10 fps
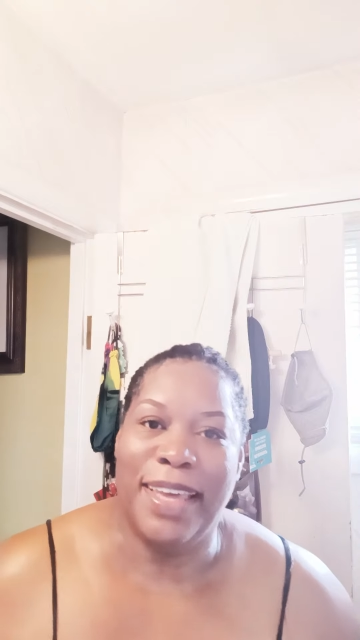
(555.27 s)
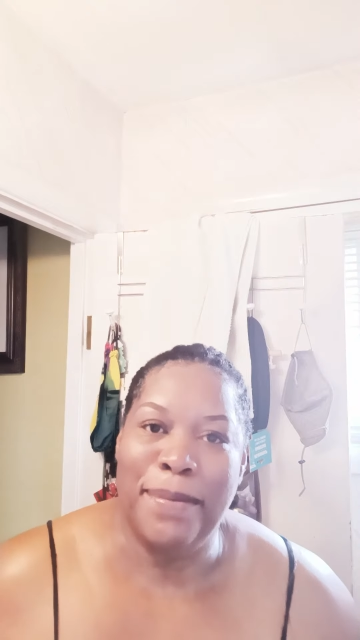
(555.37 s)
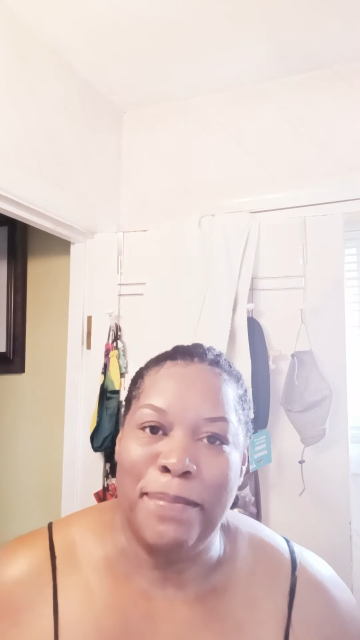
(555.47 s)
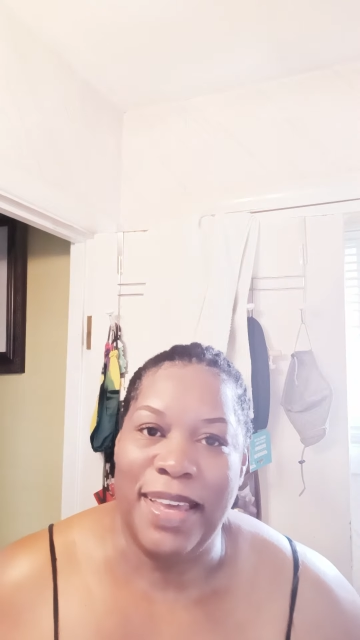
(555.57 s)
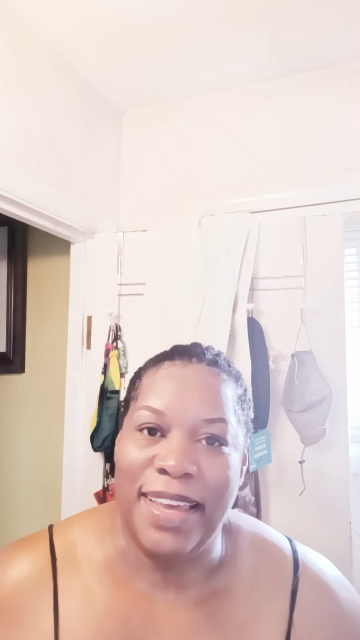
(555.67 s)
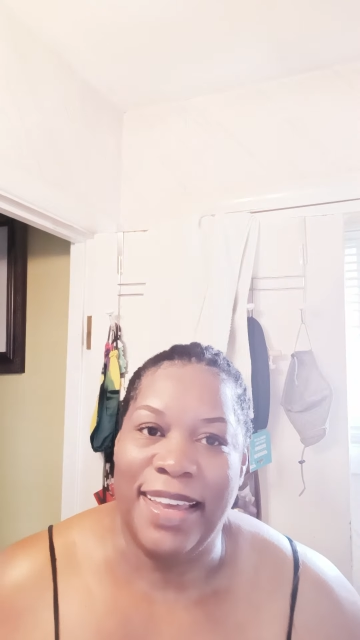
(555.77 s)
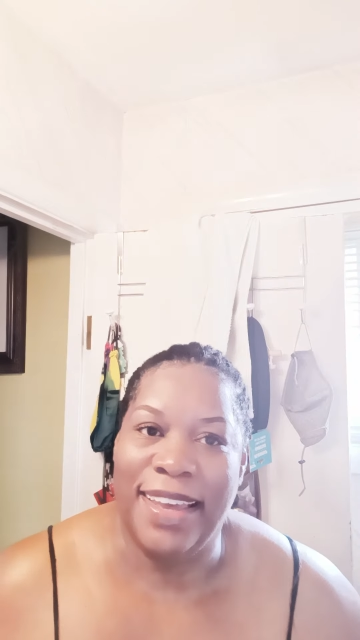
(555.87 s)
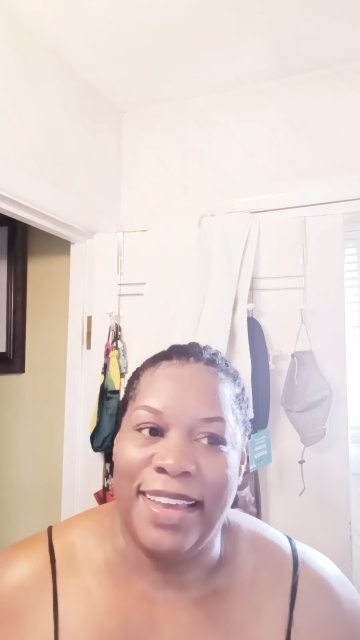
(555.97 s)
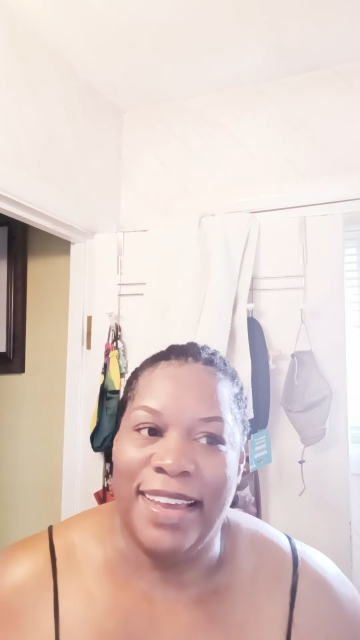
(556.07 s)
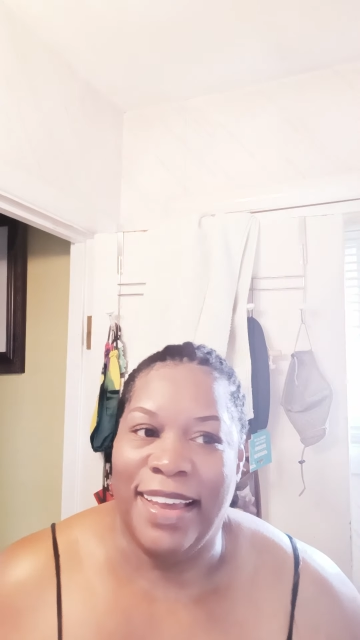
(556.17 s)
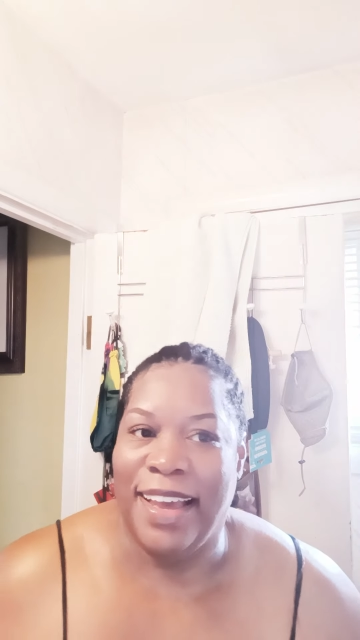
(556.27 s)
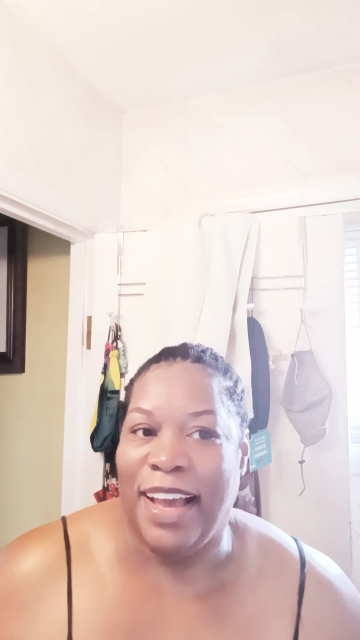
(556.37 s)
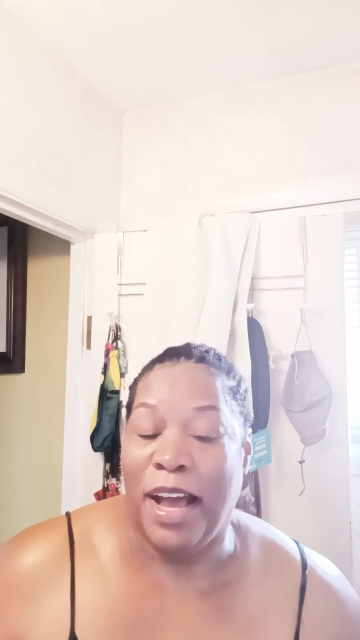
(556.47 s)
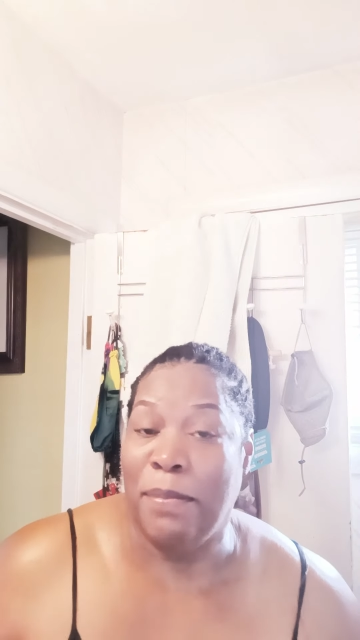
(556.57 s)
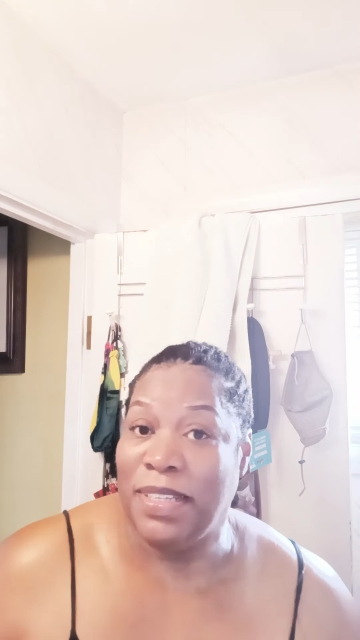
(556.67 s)
me.
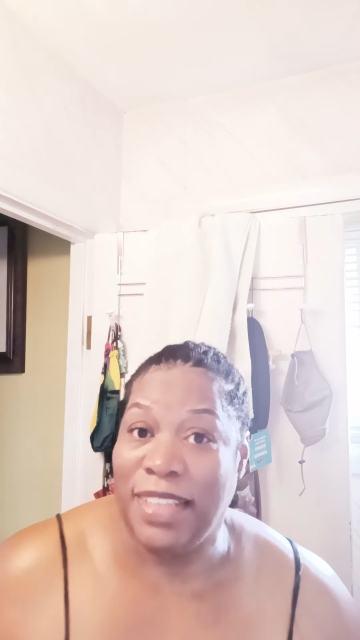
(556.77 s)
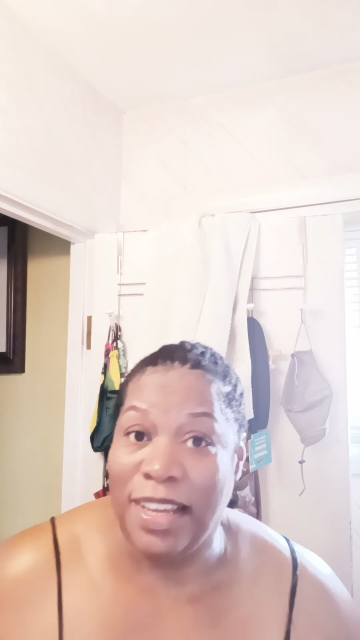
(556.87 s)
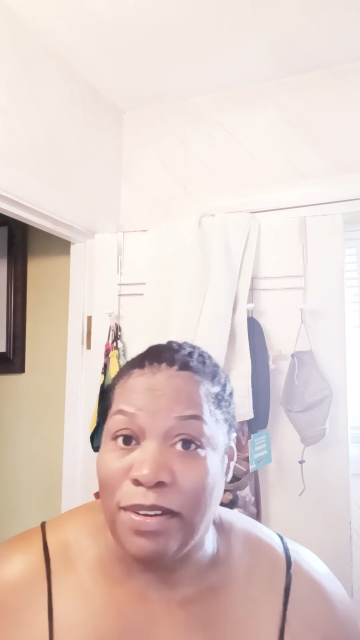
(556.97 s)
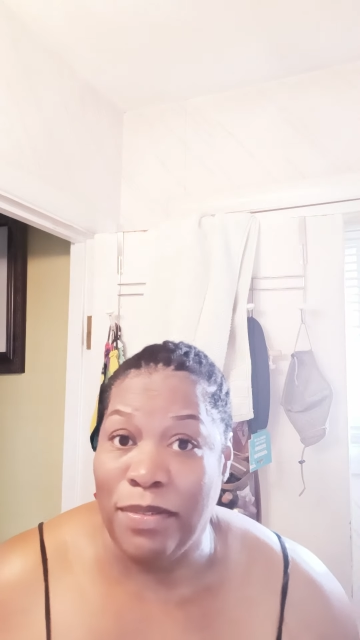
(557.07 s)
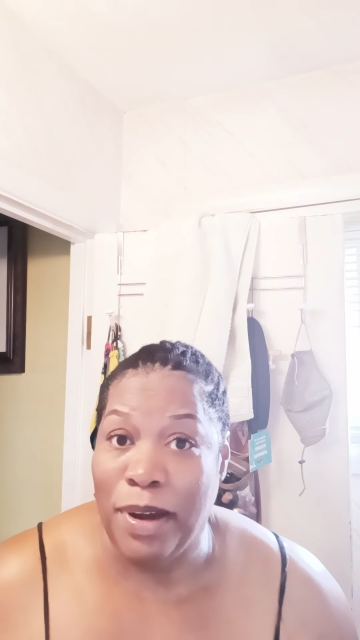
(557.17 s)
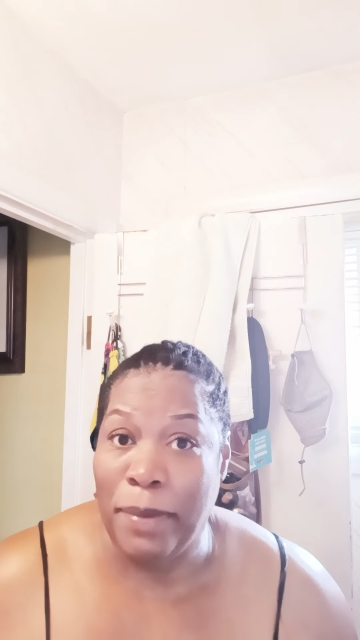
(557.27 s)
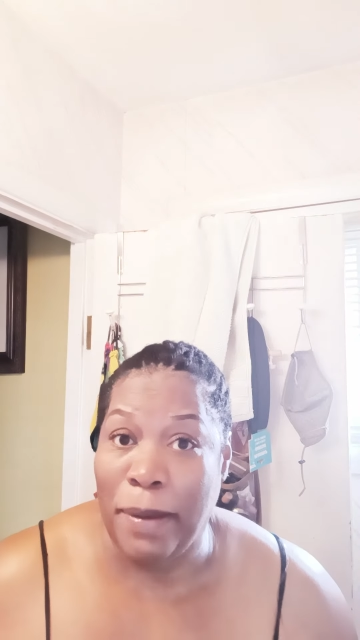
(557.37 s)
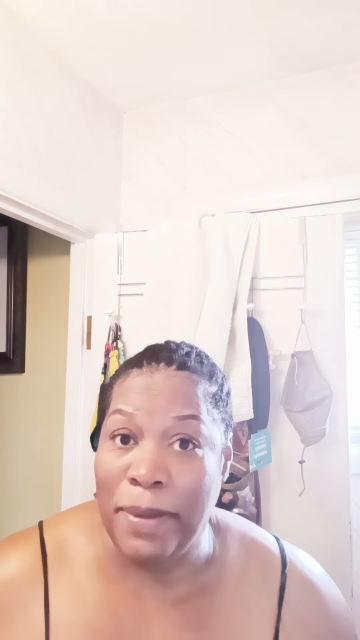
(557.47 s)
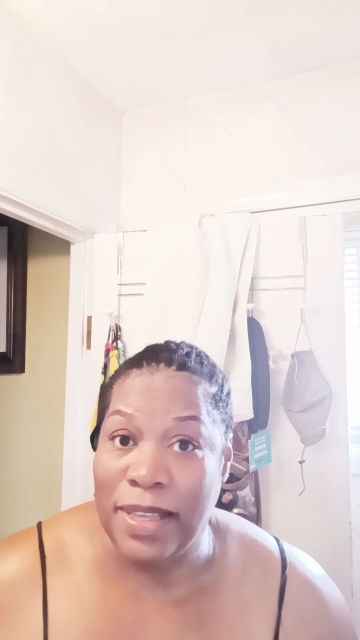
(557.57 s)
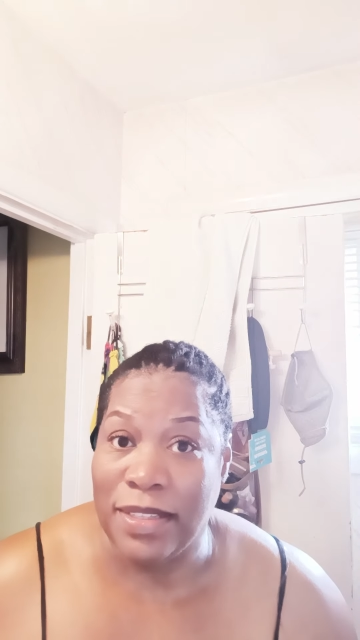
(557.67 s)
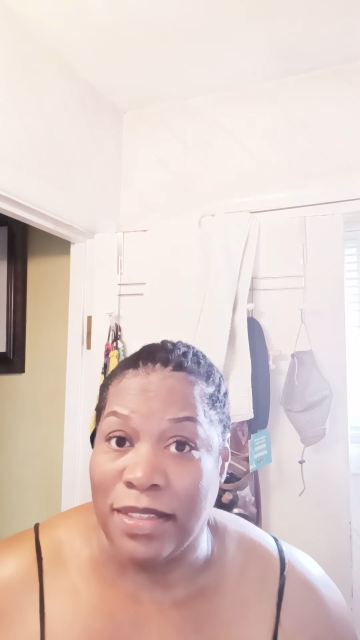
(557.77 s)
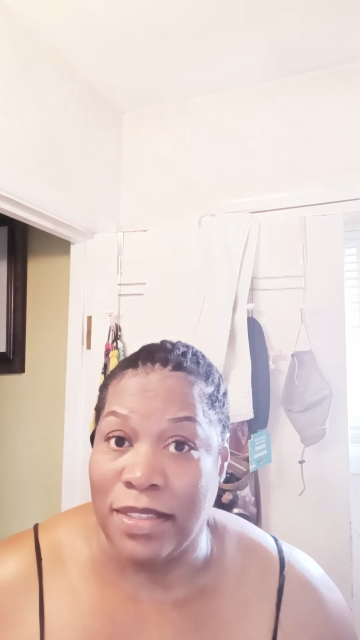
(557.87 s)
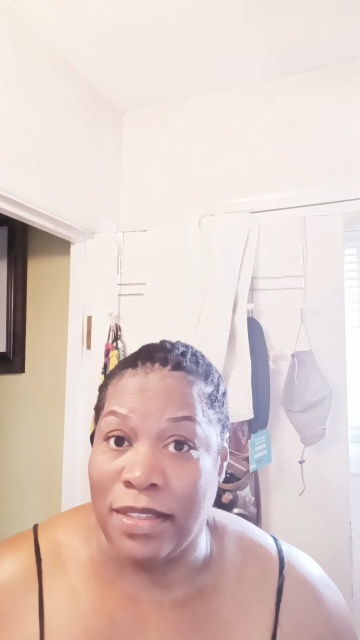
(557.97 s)
How much they gonna run my business?